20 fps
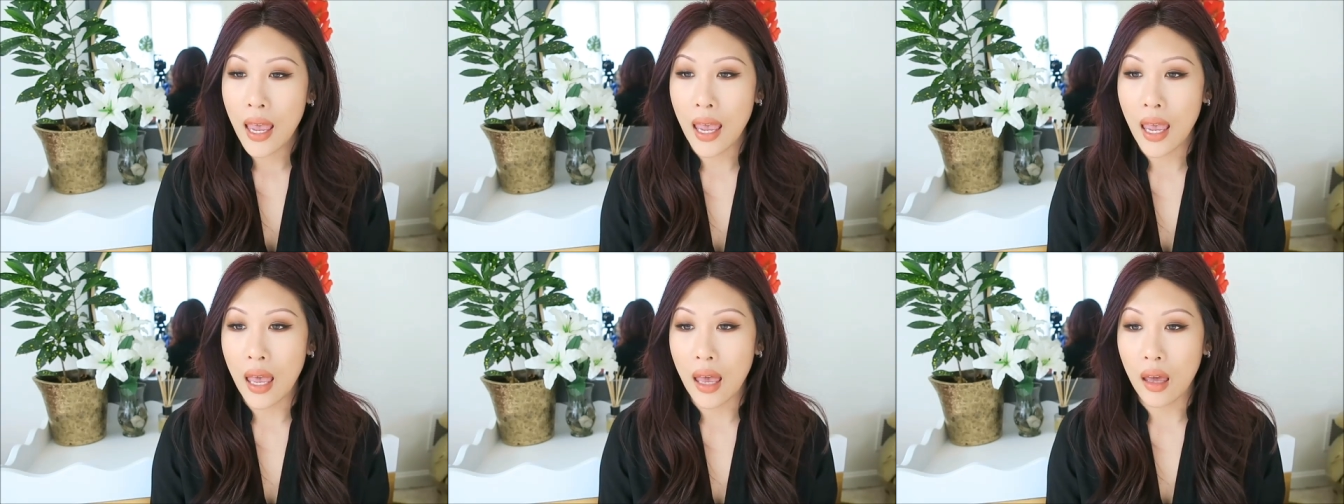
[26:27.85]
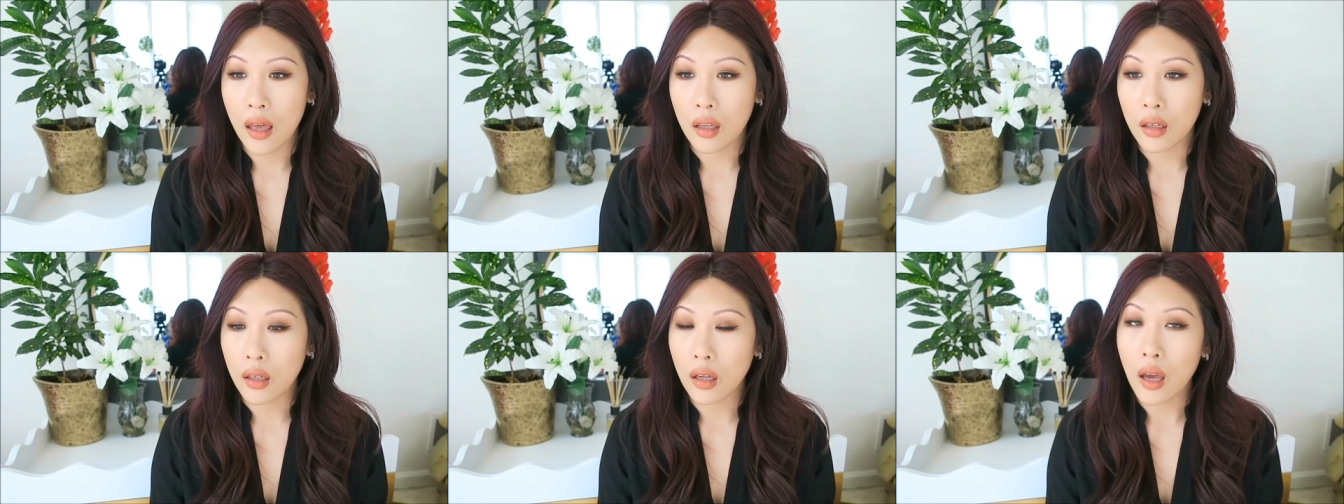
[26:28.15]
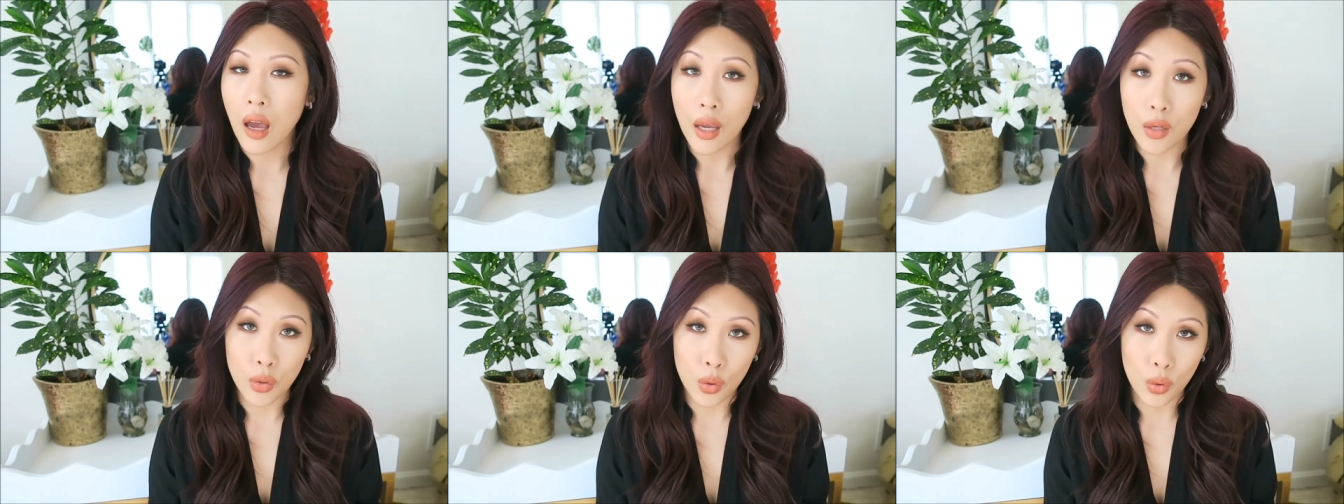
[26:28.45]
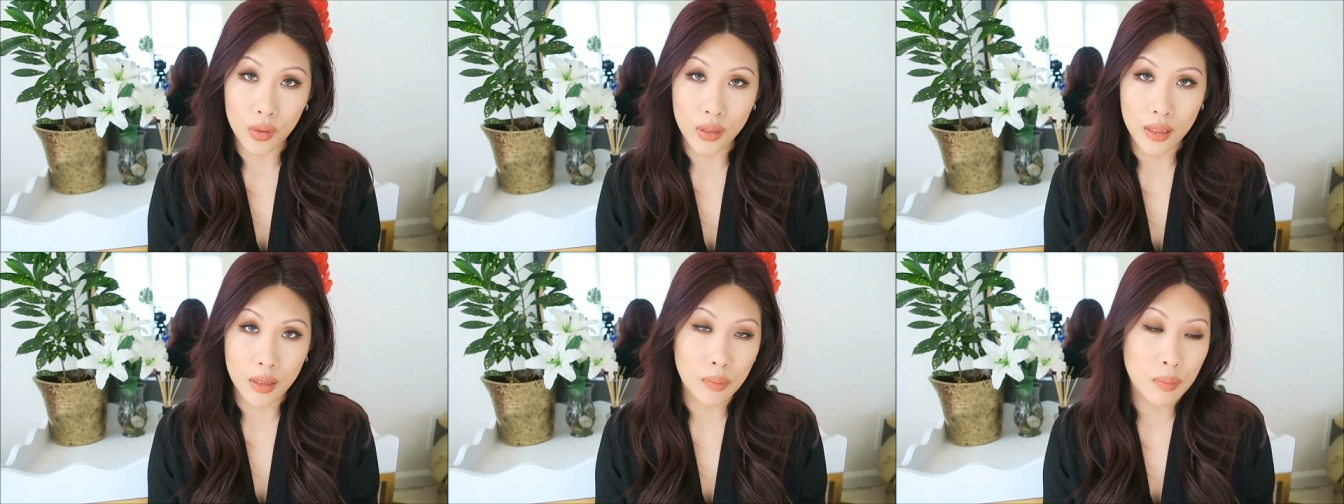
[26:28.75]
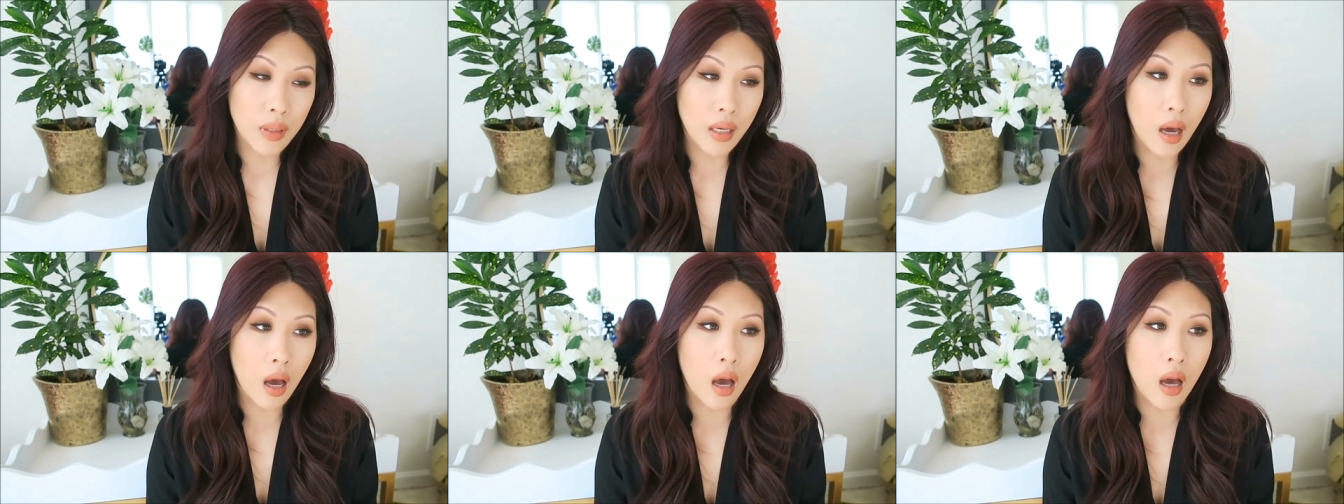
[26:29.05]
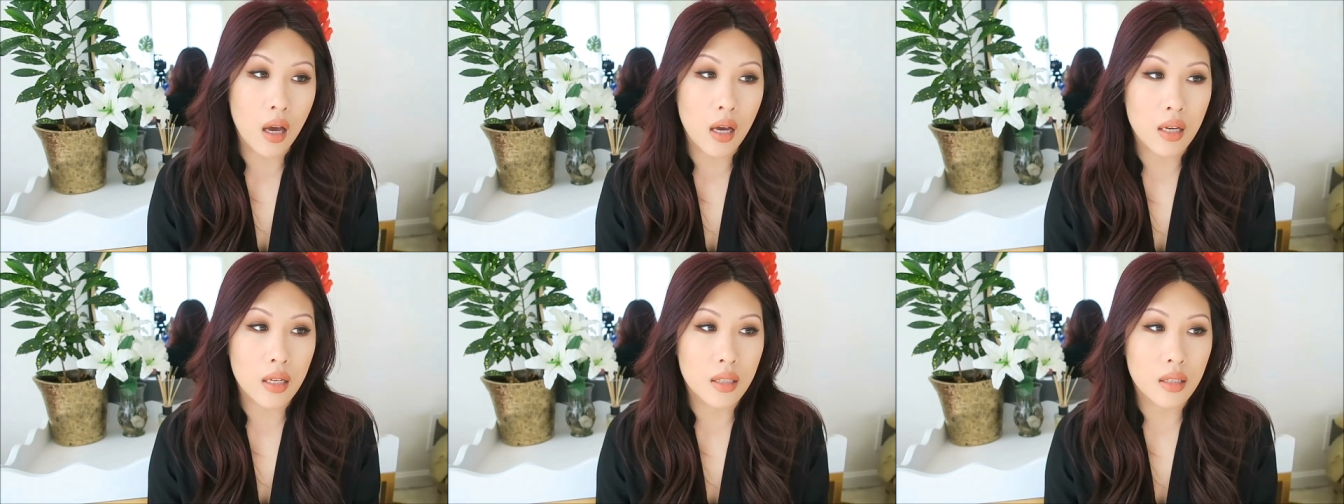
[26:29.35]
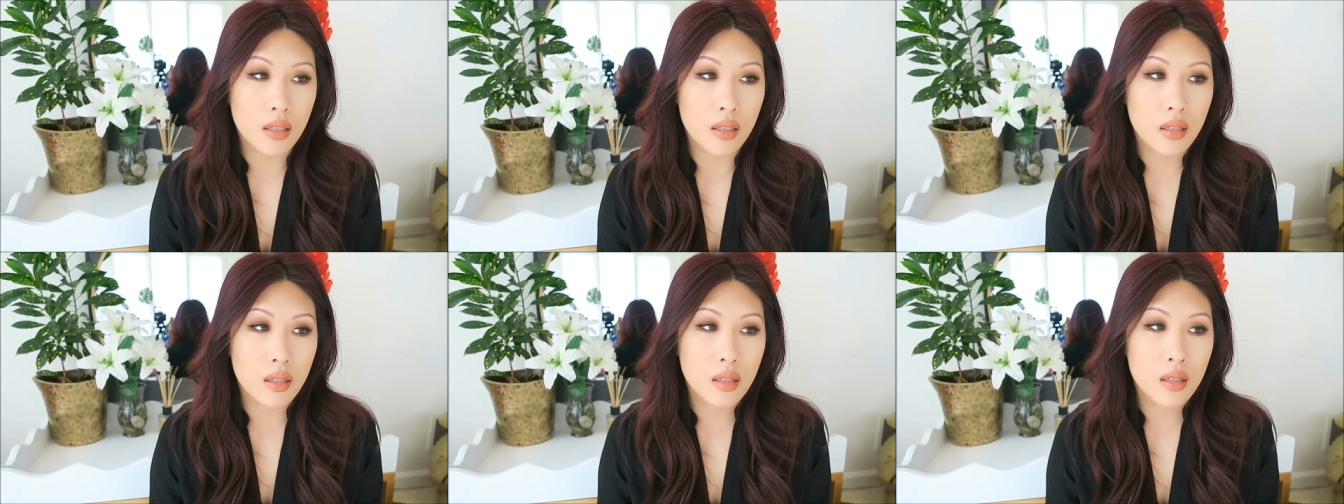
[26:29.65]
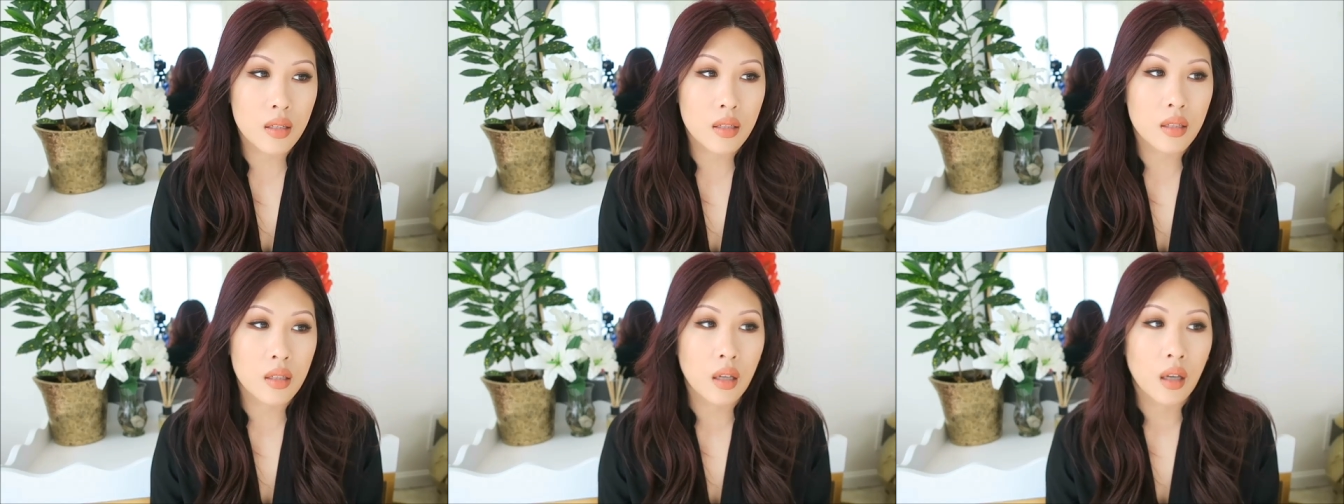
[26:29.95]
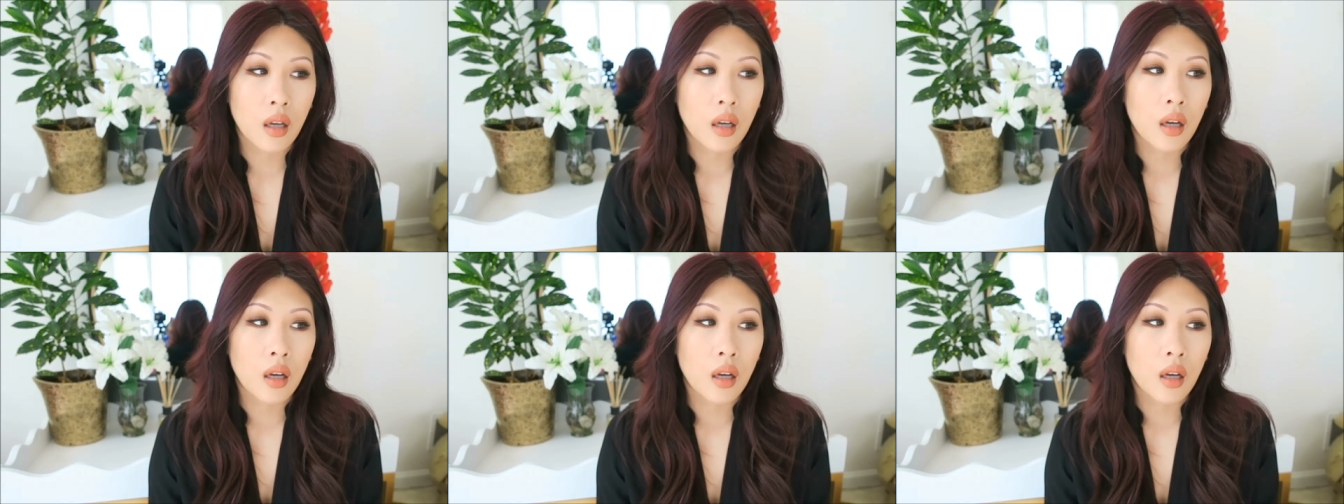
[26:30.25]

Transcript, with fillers: and I sold it because